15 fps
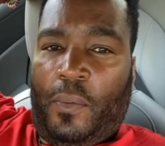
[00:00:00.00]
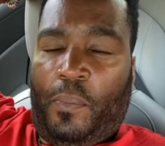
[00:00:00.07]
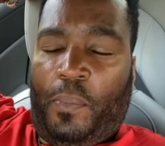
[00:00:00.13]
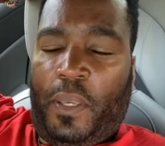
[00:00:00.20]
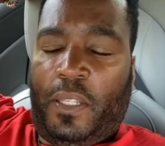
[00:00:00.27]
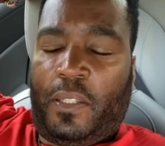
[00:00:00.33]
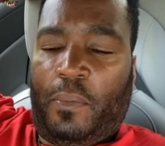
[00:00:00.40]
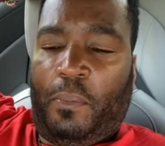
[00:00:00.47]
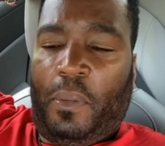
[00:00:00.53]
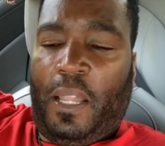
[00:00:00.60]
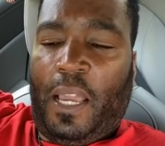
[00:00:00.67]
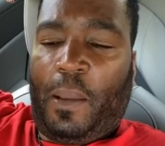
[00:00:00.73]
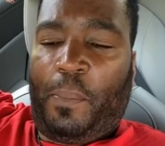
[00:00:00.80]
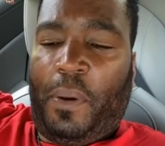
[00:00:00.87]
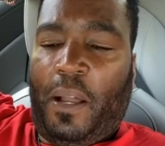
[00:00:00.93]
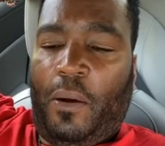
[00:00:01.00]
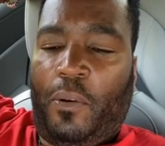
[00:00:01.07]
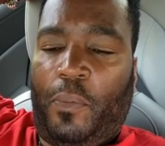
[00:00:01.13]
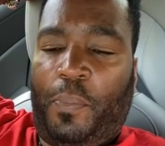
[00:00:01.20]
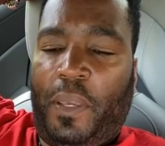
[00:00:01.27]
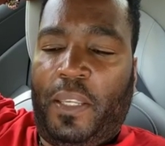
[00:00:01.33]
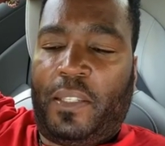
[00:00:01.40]
Peace and black
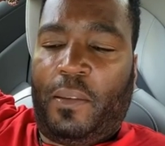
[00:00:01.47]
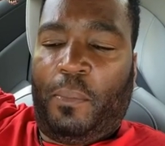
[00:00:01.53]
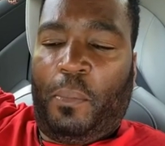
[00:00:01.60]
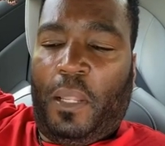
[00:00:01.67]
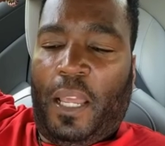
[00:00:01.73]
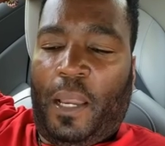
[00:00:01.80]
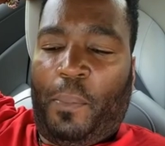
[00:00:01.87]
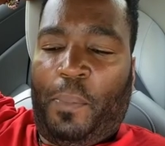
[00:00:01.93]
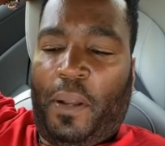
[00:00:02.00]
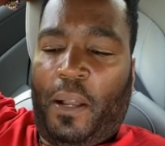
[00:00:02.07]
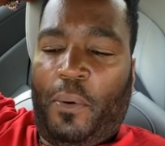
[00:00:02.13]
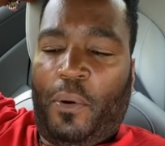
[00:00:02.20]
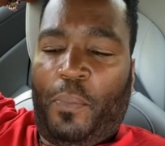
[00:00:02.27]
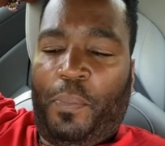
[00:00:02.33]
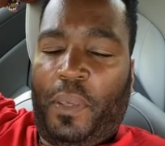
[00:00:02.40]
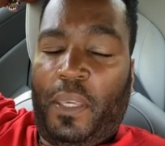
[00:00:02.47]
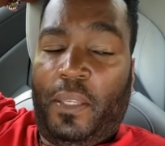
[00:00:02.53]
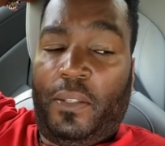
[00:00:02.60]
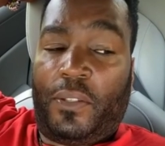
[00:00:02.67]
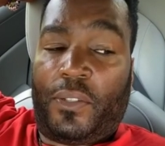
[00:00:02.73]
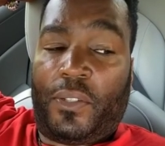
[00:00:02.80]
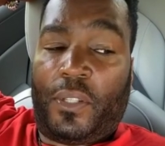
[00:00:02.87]
power, peace and black power,
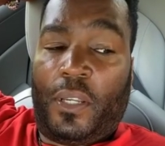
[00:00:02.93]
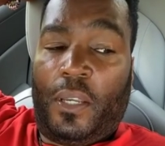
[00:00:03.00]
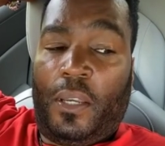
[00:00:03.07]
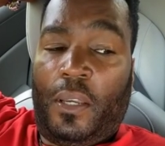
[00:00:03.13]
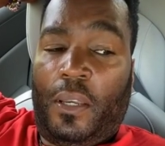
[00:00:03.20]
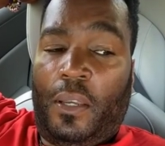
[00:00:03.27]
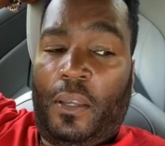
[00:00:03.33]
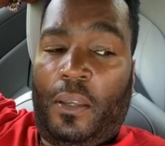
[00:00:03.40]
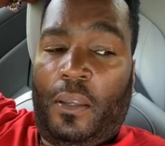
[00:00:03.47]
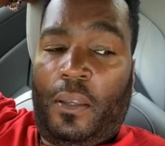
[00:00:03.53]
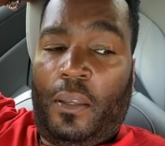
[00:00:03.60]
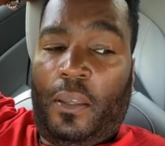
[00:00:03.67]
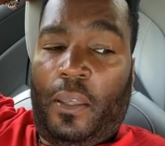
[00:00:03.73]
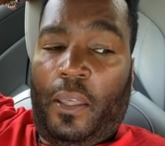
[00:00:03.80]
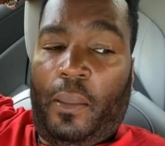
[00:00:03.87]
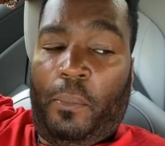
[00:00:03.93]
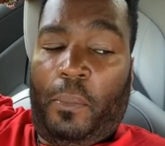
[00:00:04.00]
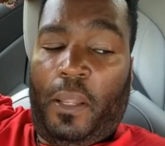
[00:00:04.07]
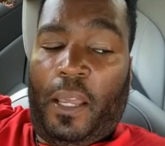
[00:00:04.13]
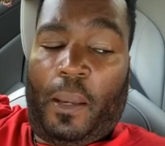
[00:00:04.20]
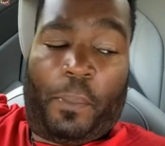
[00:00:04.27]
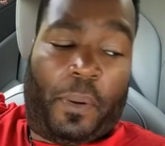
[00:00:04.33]
peace and
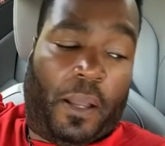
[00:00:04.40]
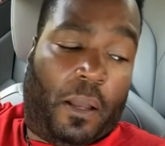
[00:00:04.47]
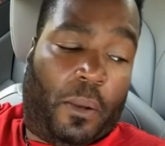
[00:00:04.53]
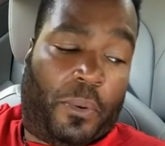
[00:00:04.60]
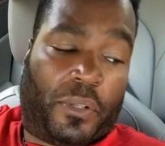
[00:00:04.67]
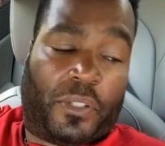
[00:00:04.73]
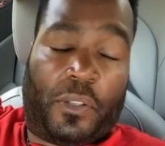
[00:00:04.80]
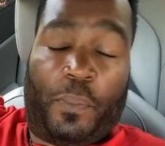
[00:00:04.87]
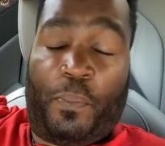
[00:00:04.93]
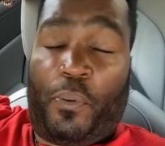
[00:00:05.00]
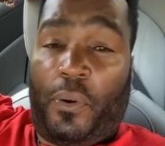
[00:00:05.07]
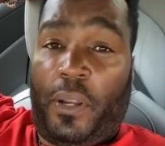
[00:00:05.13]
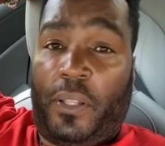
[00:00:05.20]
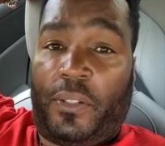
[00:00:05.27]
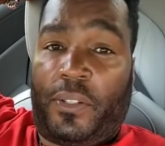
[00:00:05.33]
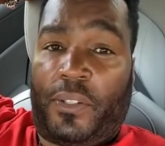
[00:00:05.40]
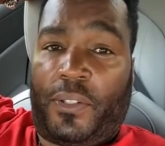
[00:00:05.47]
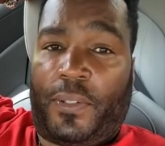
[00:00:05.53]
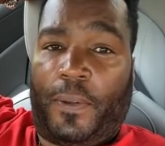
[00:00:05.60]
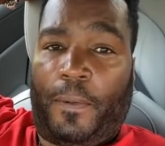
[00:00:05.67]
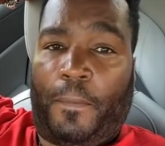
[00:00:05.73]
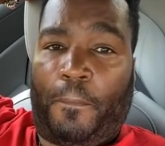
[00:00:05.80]
black power is the
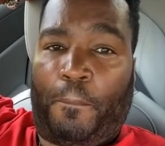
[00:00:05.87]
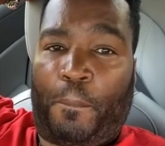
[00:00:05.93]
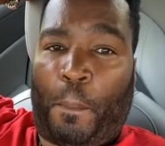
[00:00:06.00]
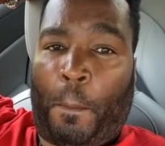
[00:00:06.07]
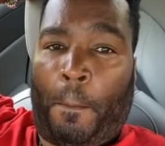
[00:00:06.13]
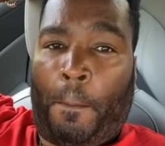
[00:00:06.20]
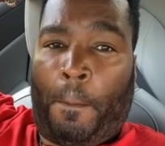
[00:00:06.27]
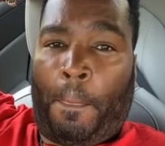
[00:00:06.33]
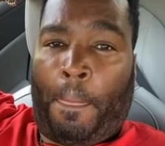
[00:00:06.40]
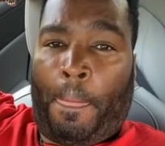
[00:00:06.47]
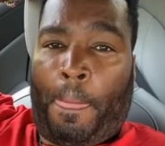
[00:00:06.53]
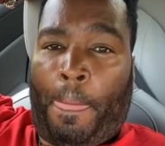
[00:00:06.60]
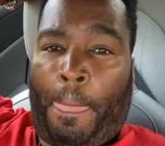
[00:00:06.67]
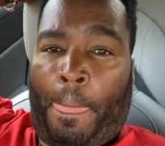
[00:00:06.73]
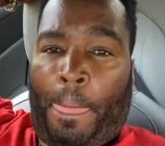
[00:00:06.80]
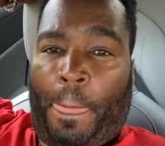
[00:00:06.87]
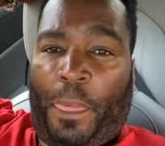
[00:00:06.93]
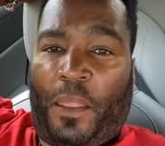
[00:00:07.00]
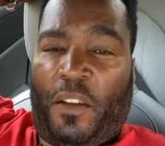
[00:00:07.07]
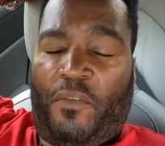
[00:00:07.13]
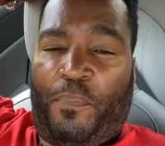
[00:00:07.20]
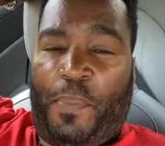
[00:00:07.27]
prince
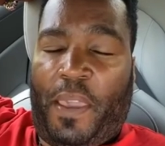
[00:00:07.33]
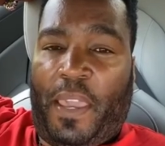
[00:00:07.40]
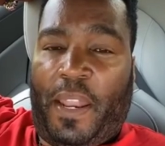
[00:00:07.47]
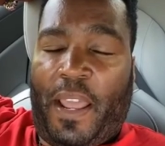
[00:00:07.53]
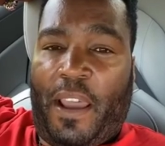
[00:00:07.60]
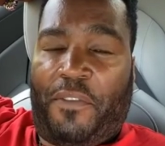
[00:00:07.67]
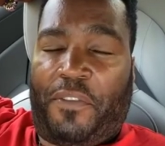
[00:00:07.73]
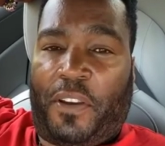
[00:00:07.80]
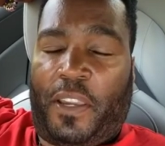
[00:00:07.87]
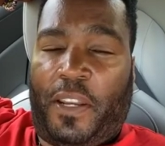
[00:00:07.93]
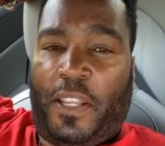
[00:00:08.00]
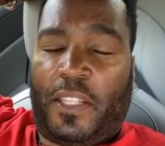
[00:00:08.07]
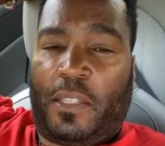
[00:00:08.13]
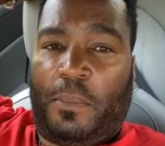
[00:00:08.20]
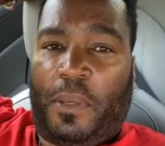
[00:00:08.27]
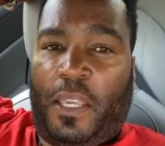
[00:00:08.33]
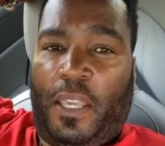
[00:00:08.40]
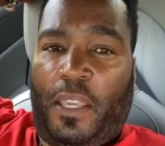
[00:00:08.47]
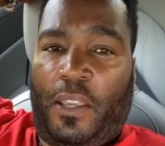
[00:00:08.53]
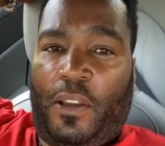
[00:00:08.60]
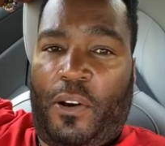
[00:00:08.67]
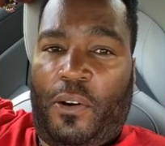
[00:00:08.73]
of Pan-Africanism,
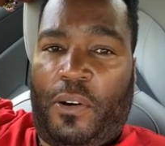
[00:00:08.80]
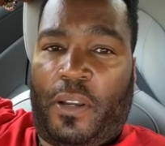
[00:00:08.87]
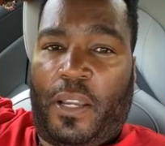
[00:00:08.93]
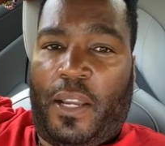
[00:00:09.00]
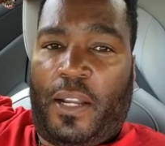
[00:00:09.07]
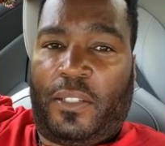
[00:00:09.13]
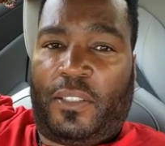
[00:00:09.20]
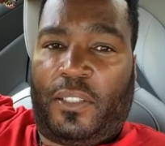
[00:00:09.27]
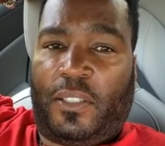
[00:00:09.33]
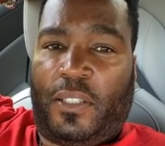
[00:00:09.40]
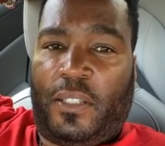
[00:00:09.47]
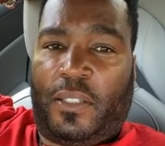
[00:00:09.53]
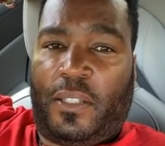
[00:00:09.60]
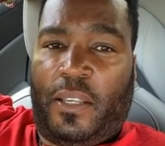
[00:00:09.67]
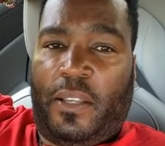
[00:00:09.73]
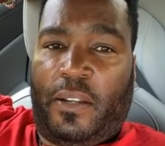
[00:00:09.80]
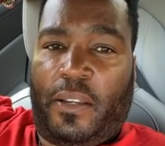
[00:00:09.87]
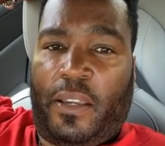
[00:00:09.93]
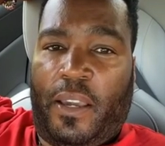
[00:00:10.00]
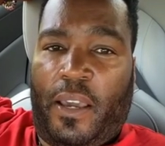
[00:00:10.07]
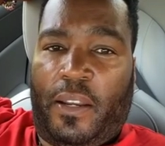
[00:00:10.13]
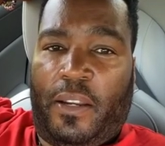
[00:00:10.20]
King Kong consciousness,
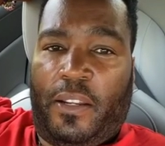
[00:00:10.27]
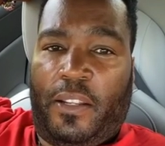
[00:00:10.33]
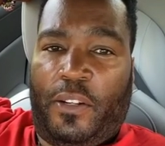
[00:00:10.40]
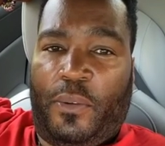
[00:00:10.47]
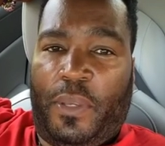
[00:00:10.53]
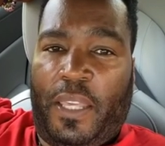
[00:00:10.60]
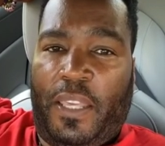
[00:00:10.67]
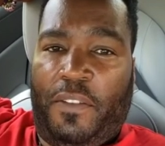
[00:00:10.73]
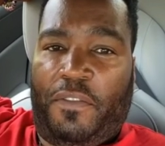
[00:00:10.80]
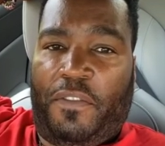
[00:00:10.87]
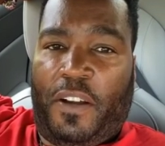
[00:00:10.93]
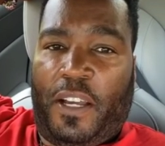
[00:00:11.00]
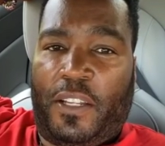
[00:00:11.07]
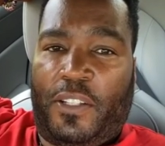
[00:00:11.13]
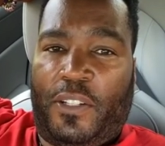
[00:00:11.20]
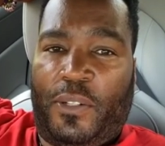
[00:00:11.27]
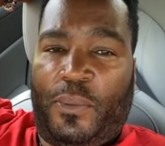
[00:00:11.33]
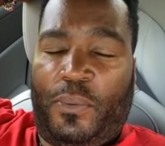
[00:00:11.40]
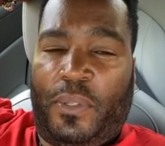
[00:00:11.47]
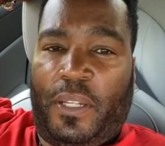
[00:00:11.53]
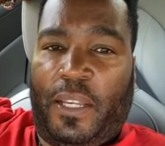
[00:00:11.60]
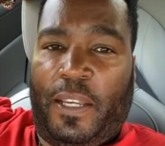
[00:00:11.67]
intercontinental Ifa
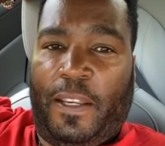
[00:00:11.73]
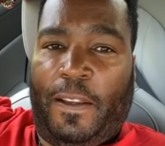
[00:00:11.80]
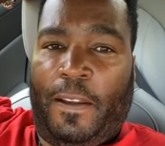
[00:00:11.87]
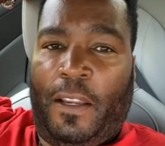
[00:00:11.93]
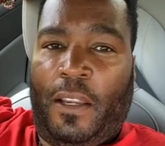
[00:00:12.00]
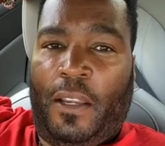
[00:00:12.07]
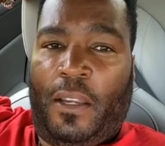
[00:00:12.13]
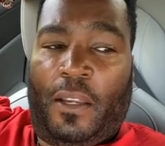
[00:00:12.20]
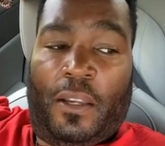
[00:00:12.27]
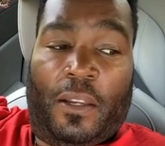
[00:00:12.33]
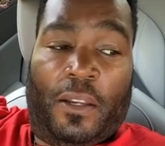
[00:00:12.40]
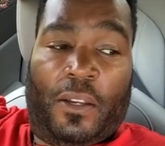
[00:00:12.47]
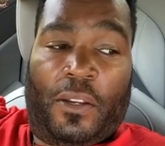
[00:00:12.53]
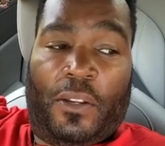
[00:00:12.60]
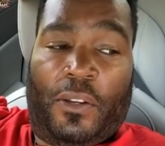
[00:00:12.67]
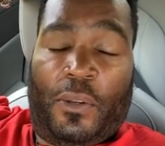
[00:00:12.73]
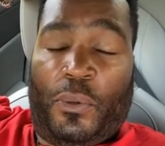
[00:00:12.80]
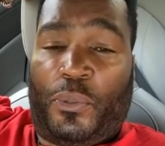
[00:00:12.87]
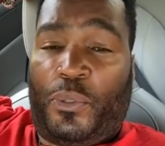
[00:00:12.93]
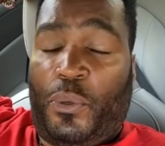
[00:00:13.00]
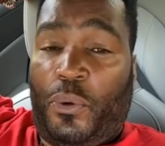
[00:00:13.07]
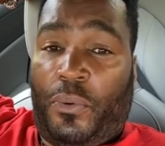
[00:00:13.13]
Tunde,
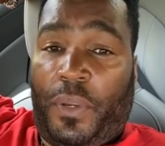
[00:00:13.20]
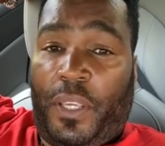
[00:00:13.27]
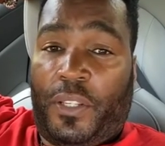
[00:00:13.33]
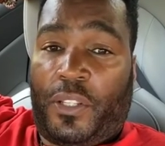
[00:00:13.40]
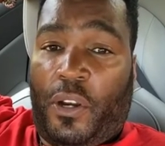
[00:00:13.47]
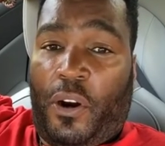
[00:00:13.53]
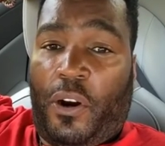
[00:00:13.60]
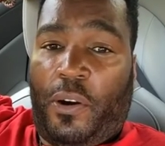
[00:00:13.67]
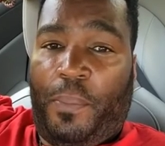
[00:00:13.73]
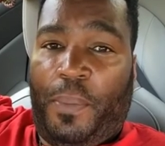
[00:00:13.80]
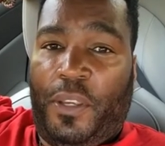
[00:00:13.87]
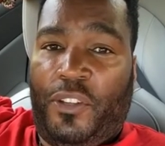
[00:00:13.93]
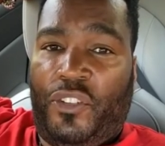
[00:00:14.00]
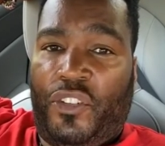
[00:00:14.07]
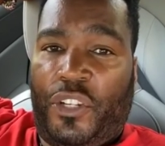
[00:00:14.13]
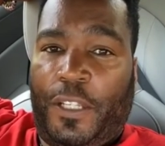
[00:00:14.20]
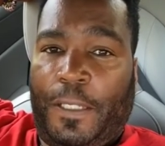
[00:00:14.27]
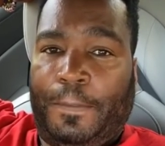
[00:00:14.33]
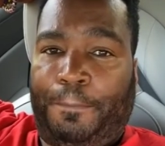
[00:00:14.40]
notorious RBG.